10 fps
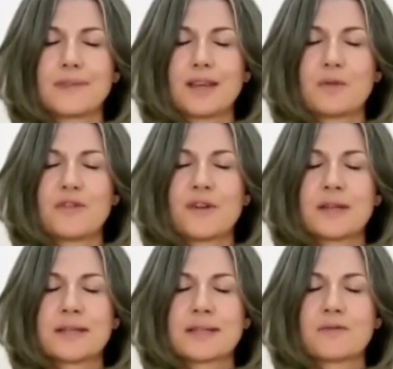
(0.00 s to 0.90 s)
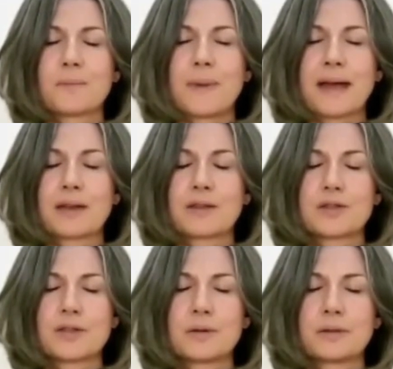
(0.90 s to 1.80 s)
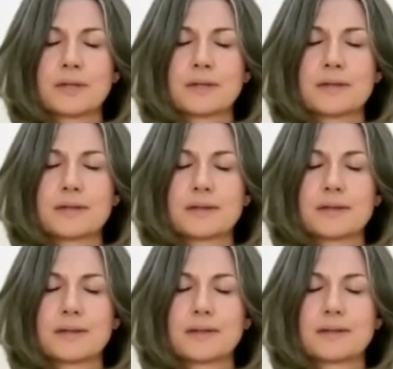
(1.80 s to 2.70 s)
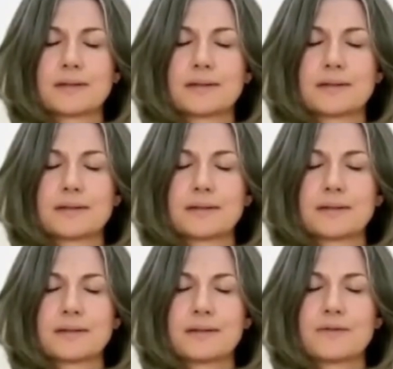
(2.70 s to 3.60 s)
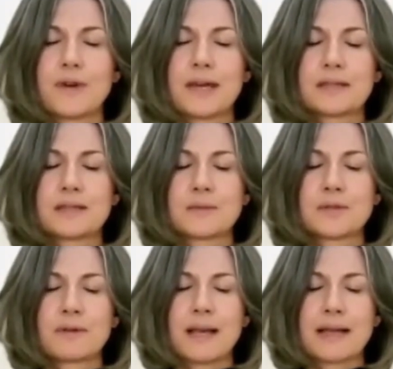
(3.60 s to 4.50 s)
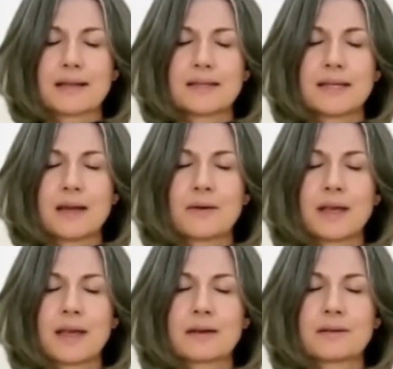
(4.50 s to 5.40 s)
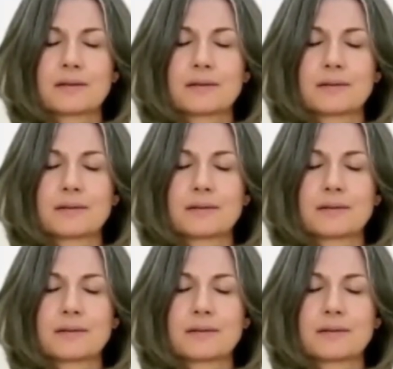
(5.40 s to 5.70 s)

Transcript: And we find ourselves back at the shoulders, inviting them to relax down again.